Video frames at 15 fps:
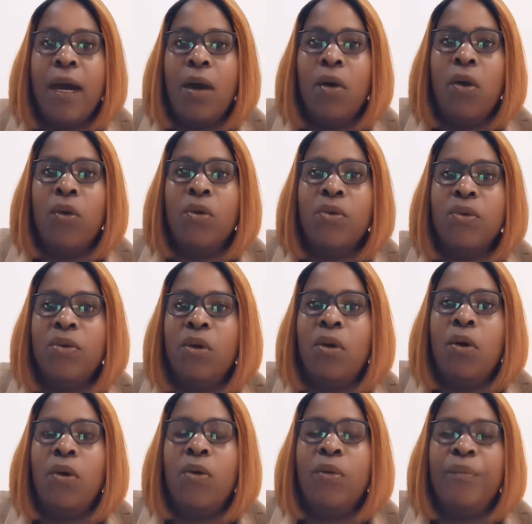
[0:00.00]

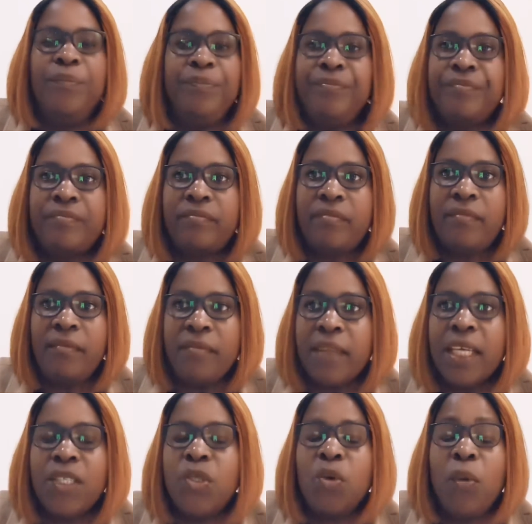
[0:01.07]
or
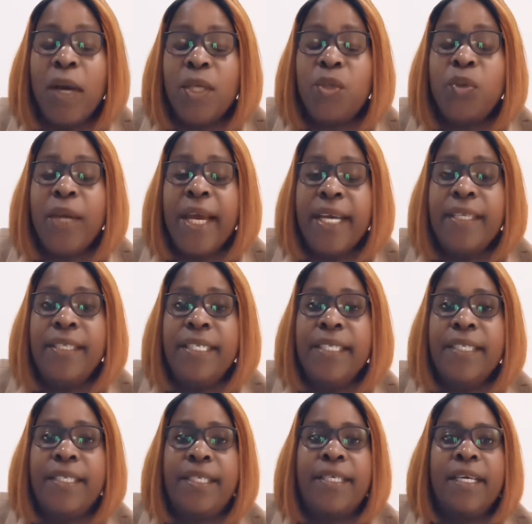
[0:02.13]
do you want to
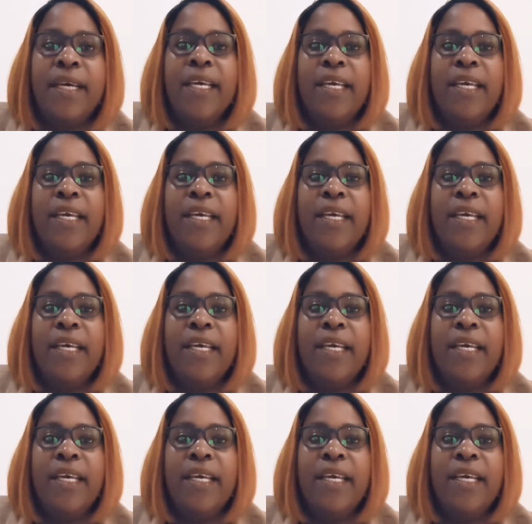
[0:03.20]
edit?